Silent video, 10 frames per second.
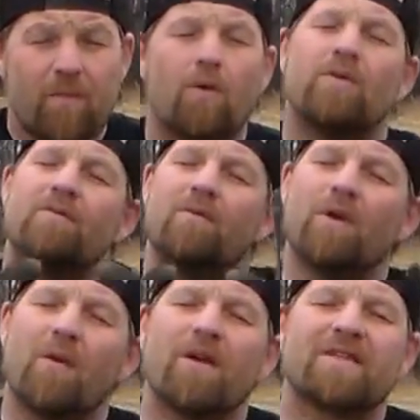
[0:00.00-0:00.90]
well,
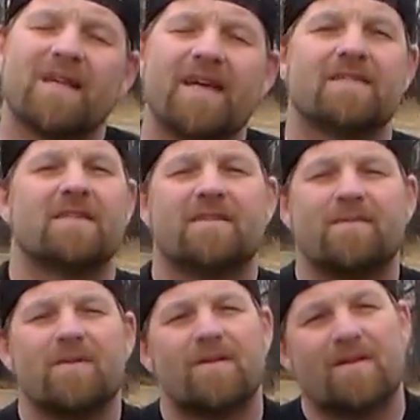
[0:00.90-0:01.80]
what I want to say is that
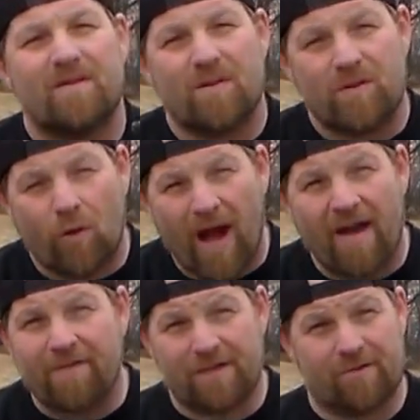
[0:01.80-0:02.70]
you
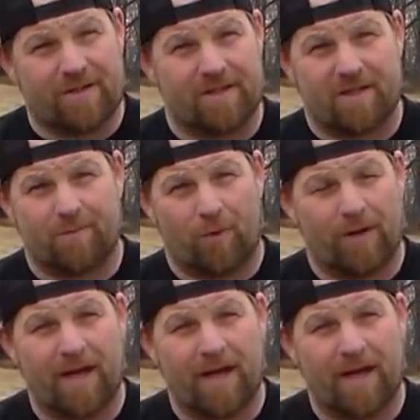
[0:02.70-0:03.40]
have injuries in this sport,